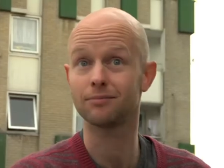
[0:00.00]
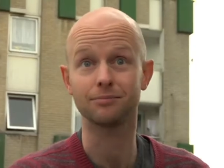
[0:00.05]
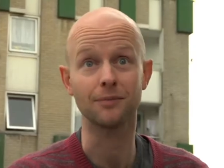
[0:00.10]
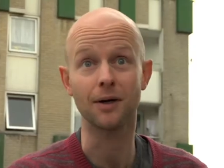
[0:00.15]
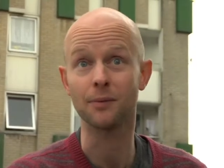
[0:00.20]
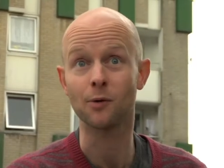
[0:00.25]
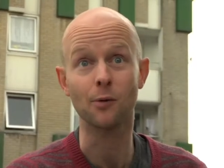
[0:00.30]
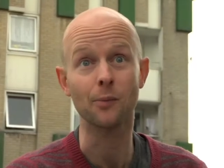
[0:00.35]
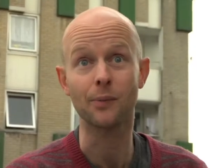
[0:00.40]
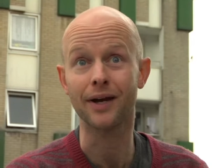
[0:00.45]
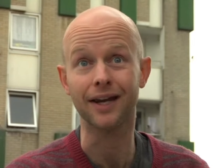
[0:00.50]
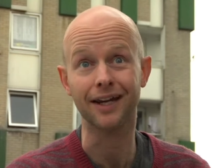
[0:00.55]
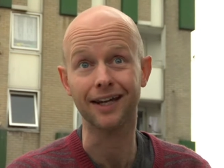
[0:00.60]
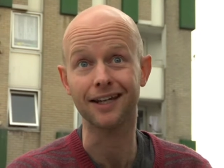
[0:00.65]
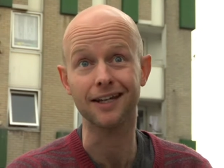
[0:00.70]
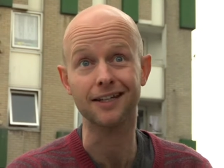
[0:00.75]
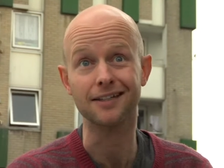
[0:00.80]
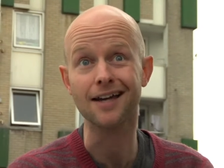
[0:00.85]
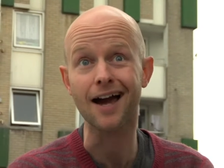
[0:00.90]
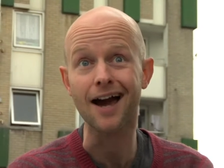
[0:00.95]
I'm not paying
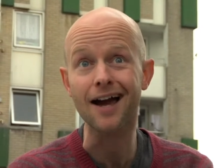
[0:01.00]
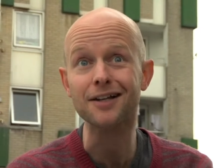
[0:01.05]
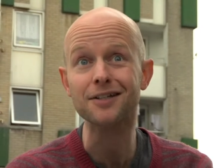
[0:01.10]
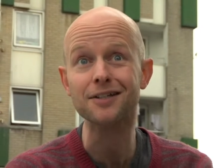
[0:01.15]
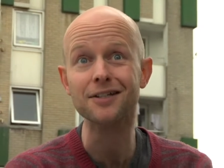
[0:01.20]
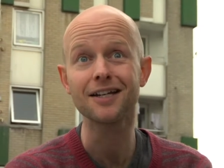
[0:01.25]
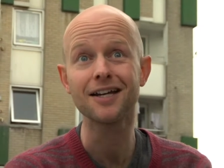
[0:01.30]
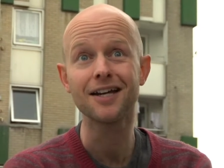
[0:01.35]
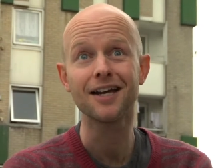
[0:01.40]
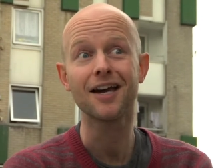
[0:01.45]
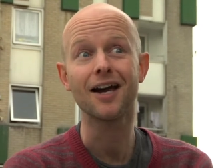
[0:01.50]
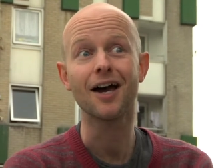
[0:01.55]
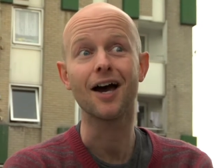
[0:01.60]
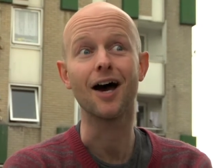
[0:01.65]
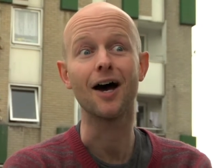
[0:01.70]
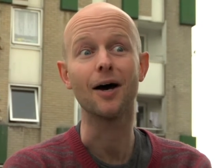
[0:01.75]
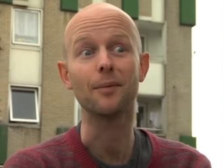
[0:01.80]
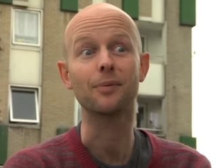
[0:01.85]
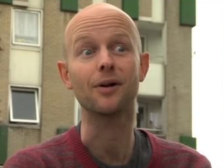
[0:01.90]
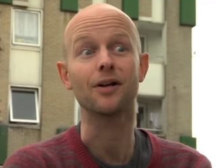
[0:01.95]
any tax.
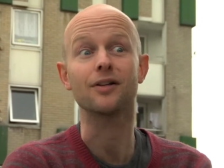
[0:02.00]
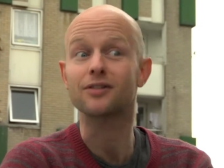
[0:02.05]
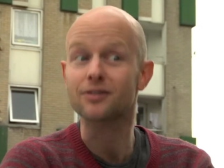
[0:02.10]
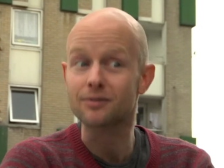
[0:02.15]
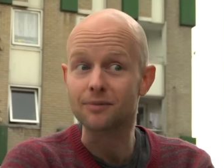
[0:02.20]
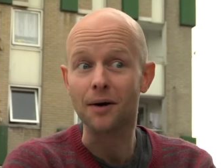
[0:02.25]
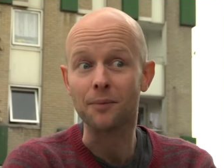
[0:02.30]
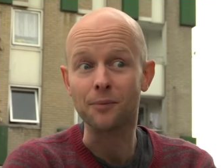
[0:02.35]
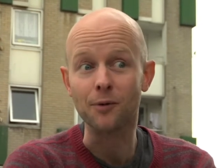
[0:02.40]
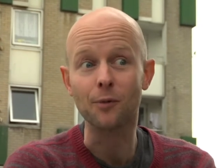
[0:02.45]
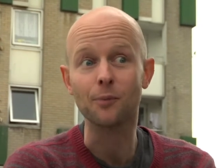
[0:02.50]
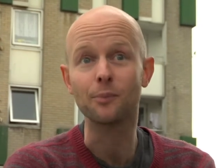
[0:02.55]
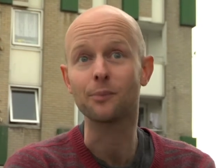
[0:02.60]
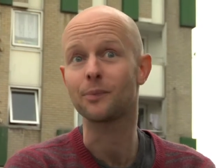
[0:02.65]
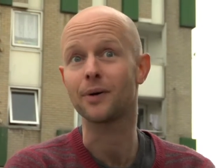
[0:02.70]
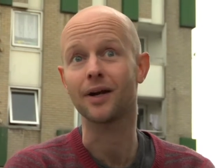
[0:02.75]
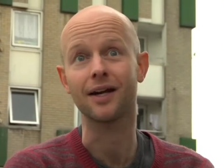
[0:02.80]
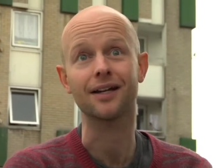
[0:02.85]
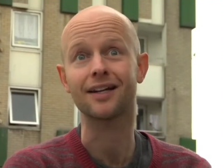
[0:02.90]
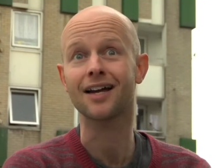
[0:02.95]
Uh, plus, I'm not
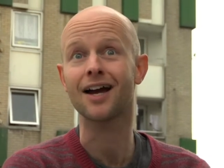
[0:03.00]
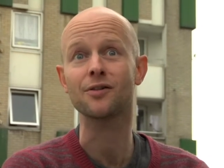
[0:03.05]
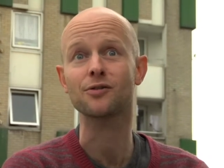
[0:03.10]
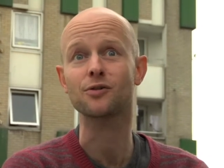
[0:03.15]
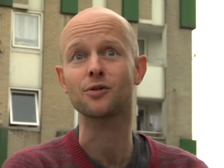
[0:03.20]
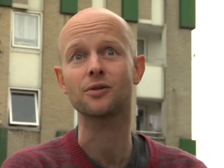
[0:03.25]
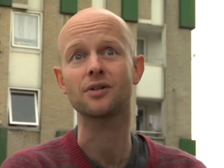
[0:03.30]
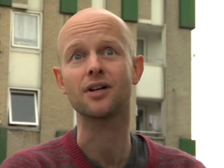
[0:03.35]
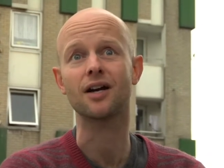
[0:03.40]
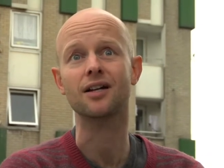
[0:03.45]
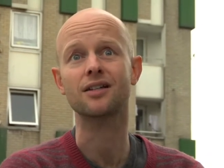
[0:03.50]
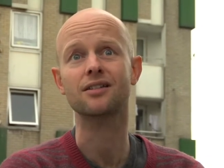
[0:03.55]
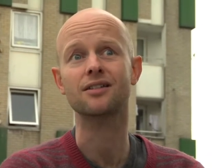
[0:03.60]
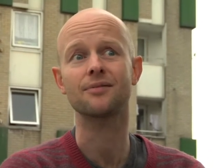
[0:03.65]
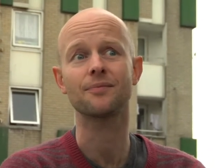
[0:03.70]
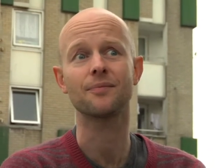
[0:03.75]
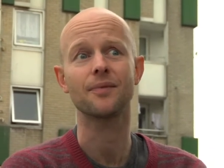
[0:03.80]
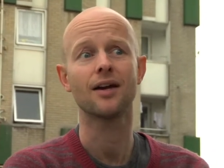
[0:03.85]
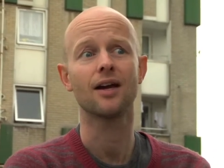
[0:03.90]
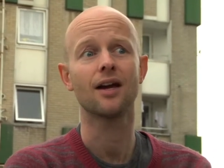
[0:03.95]
paying council
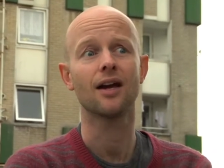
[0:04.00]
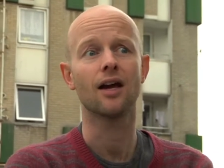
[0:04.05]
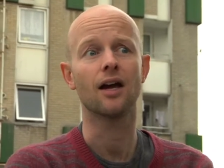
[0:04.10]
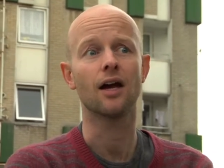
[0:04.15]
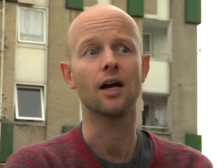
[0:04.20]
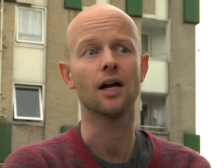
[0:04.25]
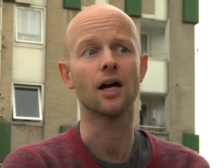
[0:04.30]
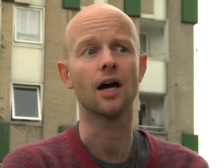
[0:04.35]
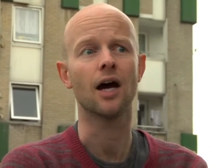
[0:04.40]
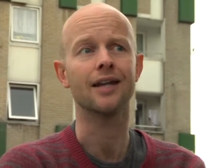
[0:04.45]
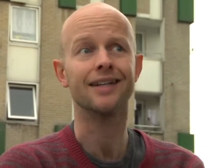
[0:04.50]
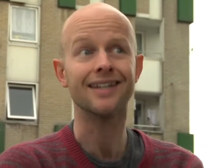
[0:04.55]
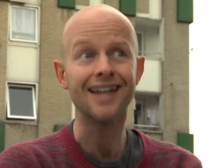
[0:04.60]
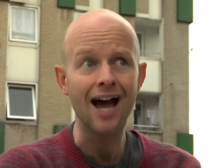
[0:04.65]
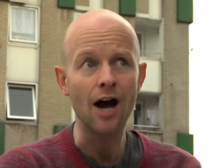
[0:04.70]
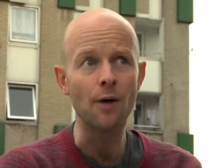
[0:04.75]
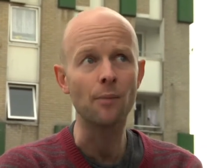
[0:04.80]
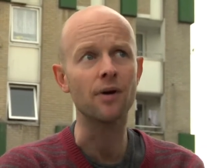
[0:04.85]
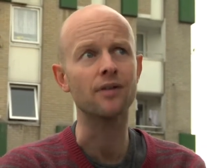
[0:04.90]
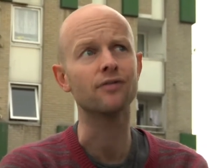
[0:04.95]
tax. Uh, and
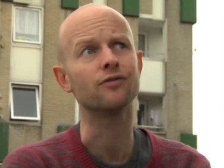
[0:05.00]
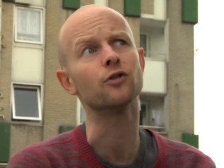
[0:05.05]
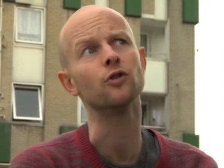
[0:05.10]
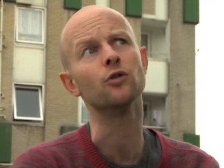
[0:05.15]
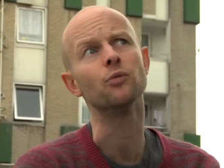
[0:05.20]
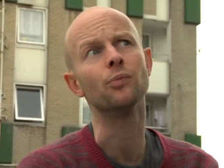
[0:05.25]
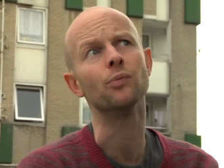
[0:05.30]
now my food